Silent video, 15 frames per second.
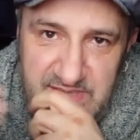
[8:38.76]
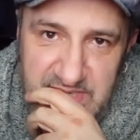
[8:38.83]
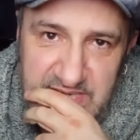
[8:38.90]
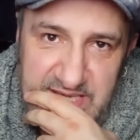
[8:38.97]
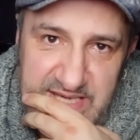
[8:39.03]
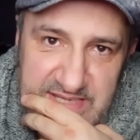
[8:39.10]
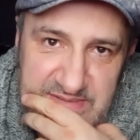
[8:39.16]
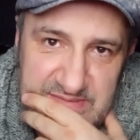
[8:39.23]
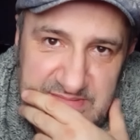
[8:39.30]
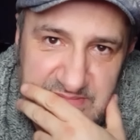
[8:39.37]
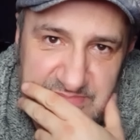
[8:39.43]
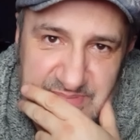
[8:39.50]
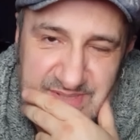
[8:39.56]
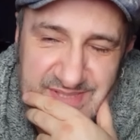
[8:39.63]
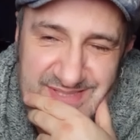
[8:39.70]
and
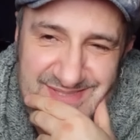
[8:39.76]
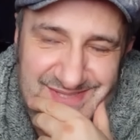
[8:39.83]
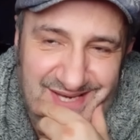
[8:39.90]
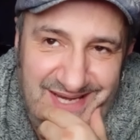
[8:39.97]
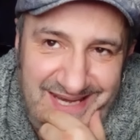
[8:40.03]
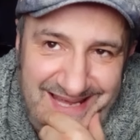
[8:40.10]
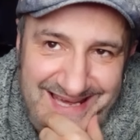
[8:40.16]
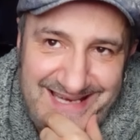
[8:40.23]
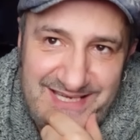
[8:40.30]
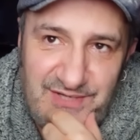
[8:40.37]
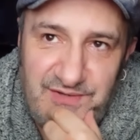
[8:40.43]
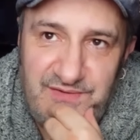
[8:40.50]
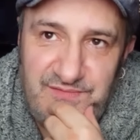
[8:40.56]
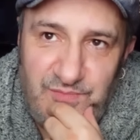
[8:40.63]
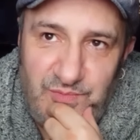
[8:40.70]
but the lack
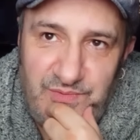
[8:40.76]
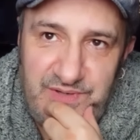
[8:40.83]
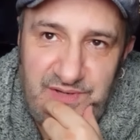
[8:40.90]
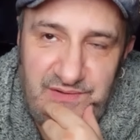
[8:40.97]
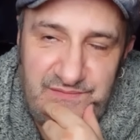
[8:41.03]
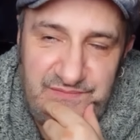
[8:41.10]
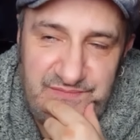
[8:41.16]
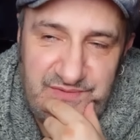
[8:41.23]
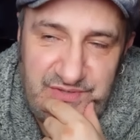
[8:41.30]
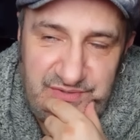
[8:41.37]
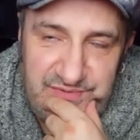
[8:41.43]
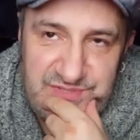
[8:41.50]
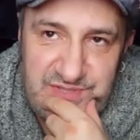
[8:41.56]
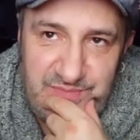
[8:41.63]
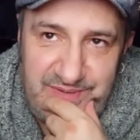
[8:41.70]
of of
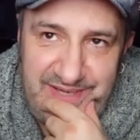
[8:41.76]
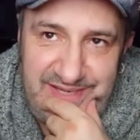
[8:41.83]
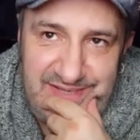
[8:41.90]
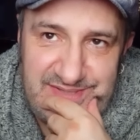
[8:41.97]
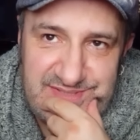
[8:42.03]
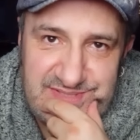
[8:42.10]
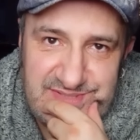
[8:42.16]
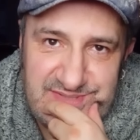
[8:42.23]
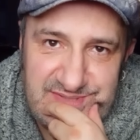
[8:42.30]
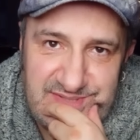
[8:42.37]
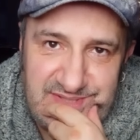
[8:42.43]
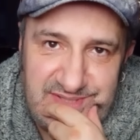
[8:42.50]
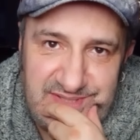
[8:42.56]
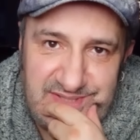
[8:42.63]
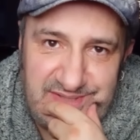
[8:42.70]
cruiserweight
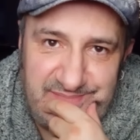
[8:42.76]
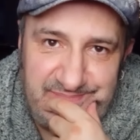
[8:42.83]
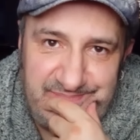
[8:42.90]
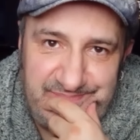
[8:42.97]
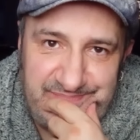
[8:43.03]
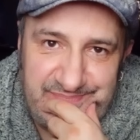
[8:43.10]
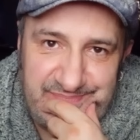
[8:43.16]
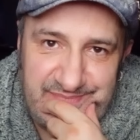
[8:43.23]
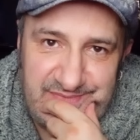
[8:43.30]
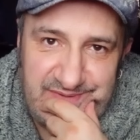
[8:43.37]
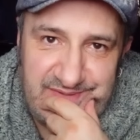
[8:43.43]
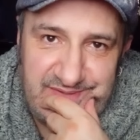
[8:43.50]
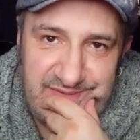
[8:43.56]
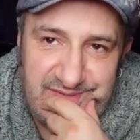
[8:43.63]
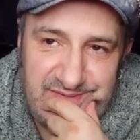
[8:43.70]
um,
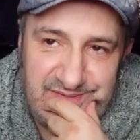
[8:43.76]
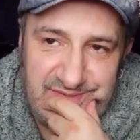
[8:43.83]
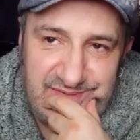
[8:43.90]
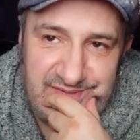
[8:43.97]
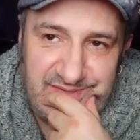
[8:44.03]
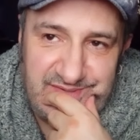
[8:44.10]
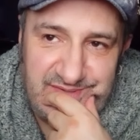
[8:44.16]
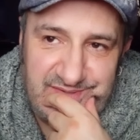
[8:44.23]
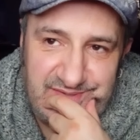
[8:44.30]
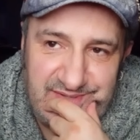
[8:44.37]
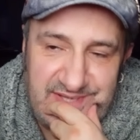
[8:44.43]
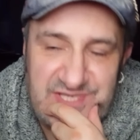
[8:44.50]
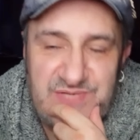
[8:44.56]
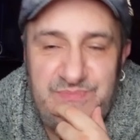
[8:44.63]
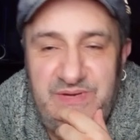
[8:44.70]

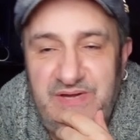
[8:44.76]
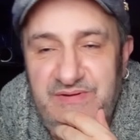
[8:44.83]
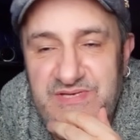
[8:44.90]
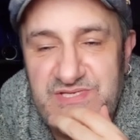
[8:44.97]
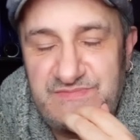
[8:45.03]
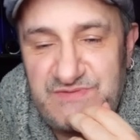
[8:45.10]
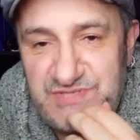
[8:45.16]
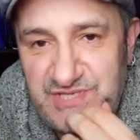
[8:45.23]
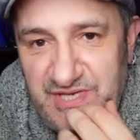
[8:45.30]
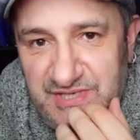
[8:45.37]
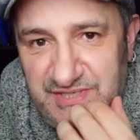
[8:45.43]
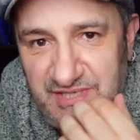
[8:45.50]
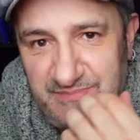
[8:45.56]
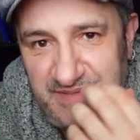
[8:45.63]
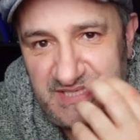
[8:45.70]
experience for
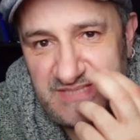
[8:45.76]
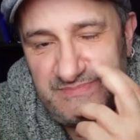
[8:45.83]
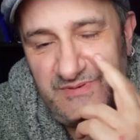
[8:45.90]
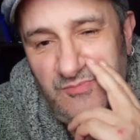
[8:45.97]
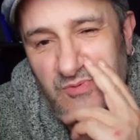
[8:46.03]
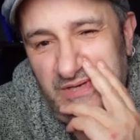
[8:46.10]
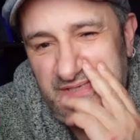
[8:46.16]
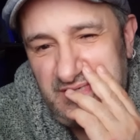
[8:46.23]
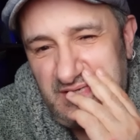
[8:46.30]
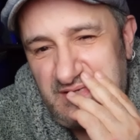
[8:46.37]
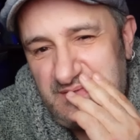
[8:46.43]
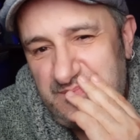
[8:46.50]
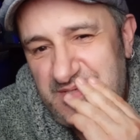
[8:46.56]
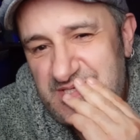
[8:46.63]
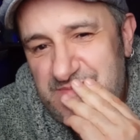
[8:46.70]
Zurdo makes me
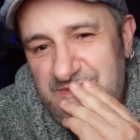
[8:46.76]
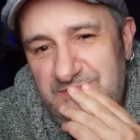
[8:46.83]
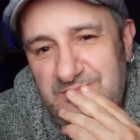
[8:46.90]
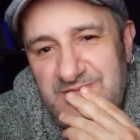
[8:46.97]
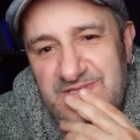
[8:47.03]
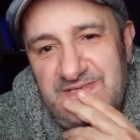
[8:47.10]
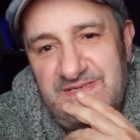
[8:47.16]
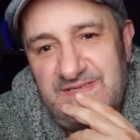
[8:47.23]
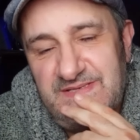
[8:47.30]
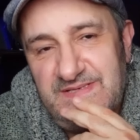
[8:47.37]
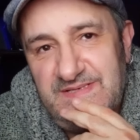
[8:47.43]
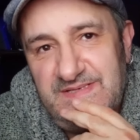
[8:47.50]
wonder. Makes me wonder